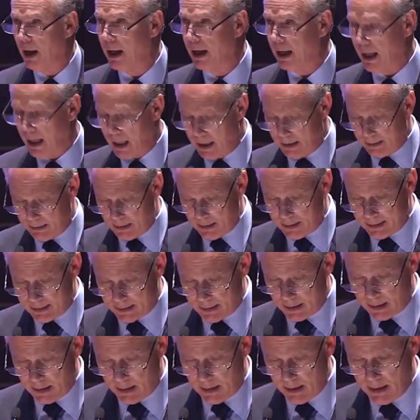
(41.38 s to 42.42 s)
by
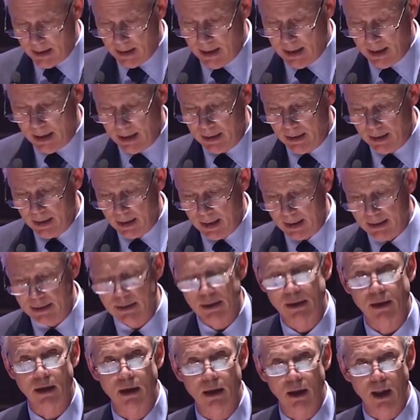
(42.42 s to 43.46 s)
IDC and the Knights
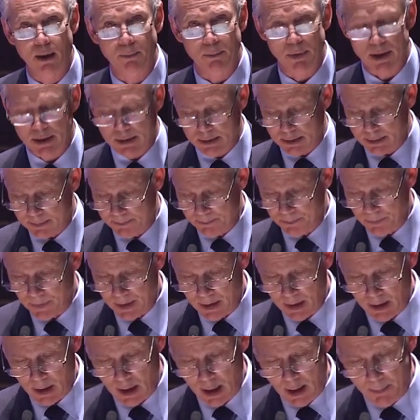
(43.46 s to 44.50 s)
of Columbus
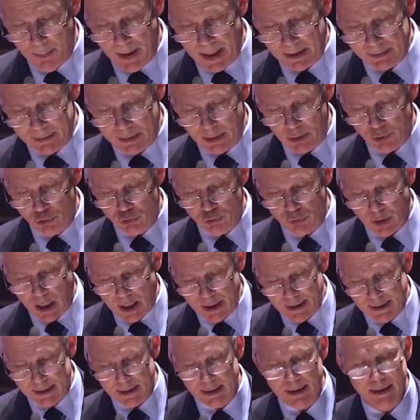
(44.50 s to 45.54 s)
about the
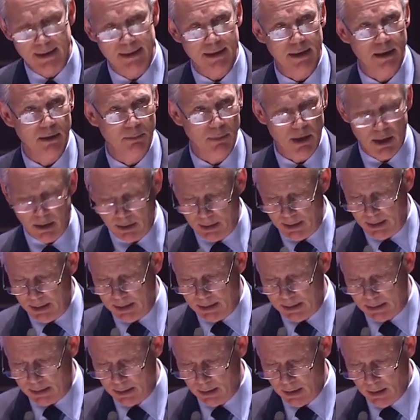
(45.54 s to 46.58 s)
atrocities in the Middle
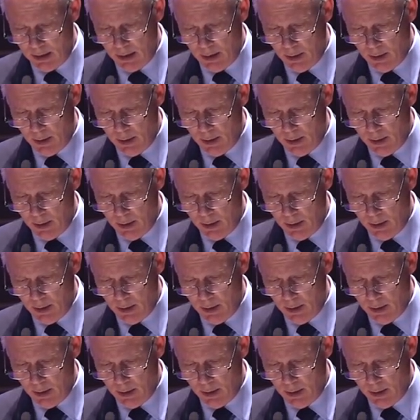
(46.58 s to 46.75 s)
East,